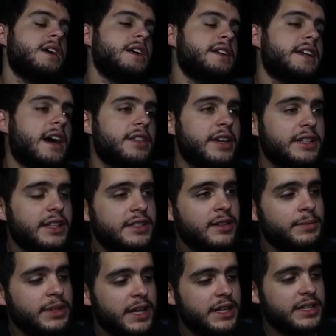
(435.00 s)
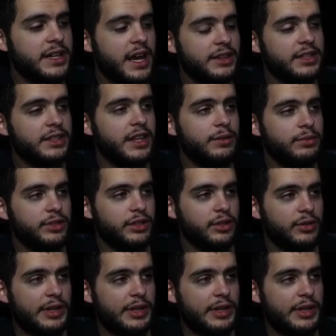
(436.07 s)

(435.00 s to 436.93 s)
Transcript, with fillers: Now, they did something I did not think they would do.